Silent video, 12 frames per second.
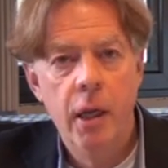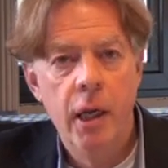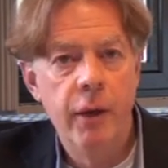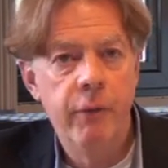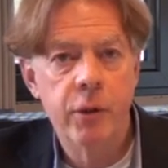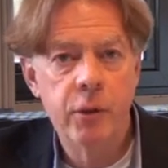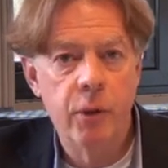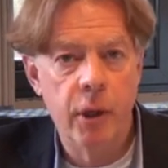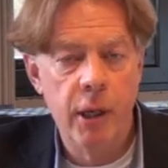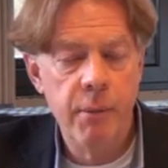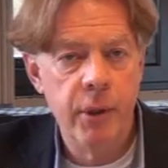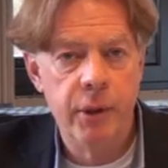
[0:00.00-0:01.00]
If it's
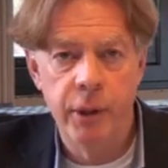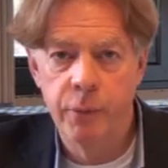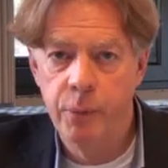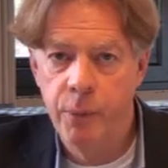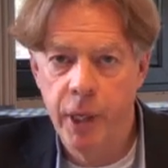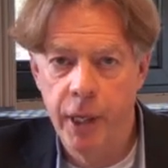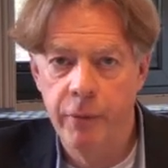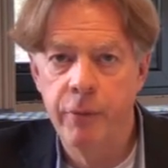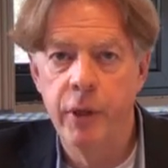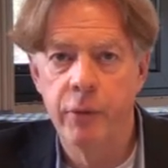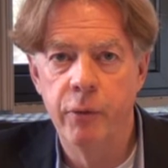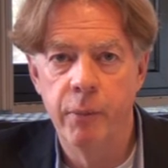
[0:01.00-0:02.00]
collaborative, we have
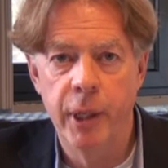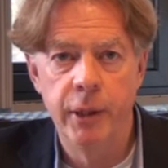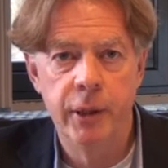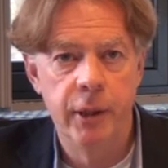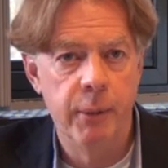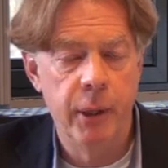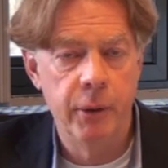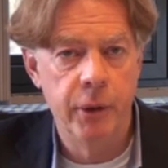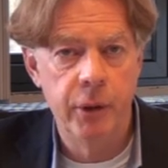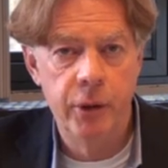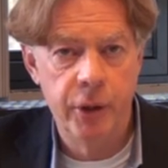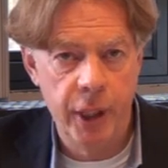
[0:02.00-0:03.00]
information about
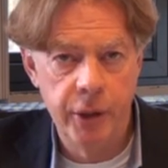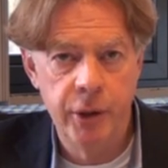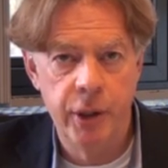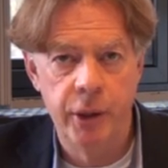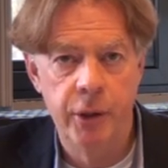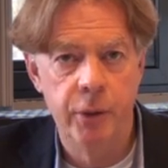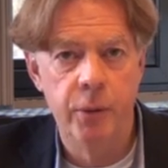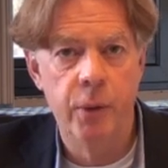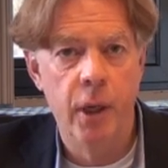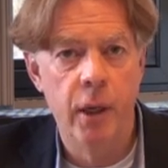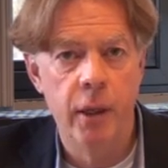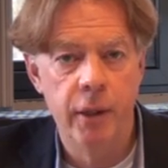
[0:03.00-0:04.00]
the chats that
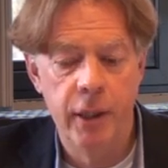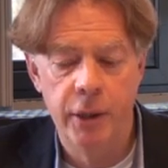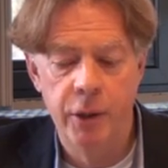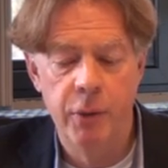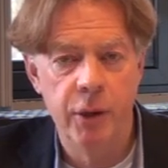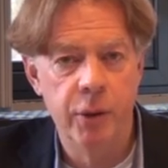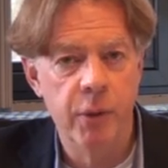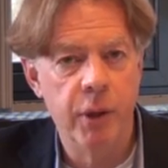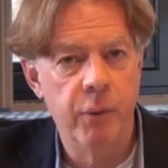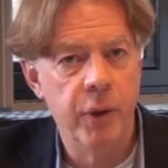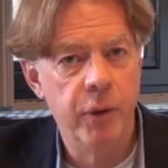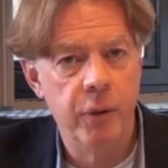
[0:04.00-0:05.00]
you are
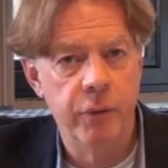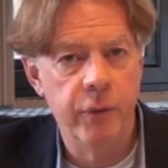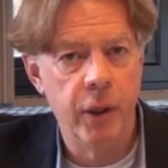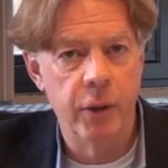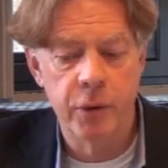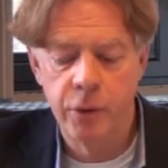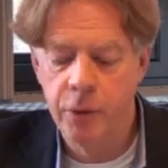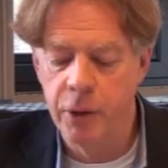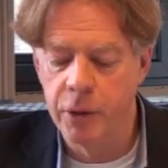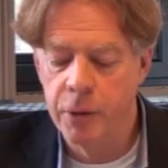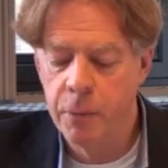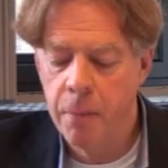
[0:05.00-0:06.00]
doing with your fellow
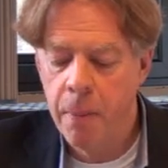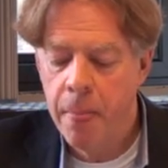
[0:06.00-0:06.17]
students.